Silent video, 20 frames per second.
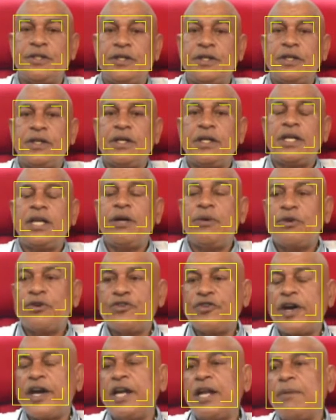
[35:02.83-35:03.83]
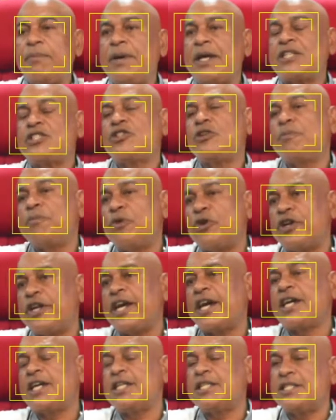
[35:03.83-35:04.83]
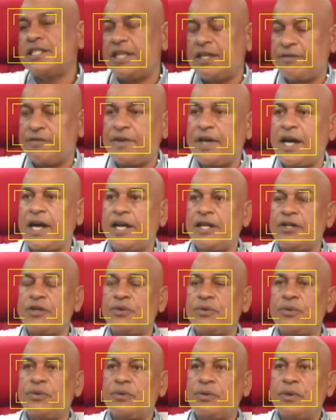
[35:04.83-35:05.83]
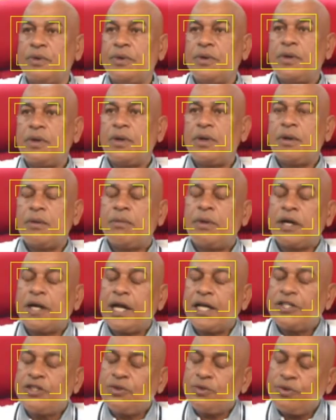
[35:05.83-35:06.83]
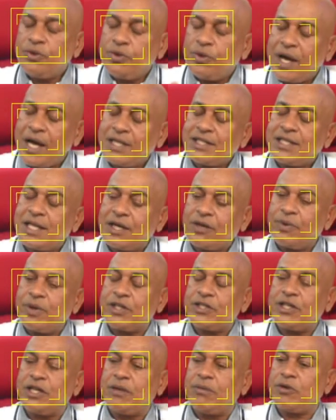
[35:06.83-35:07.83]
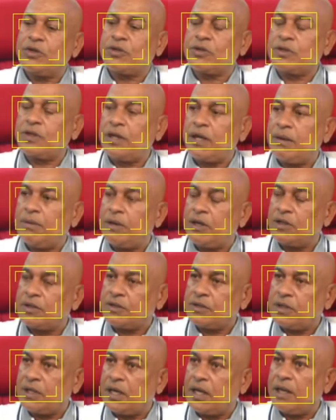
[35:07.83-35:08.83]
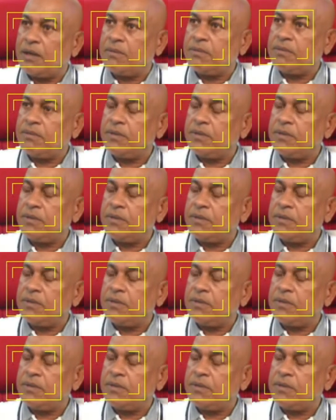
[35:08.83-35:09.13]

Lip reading: They will try their best to protect and safeguard you. But as you asked that question about the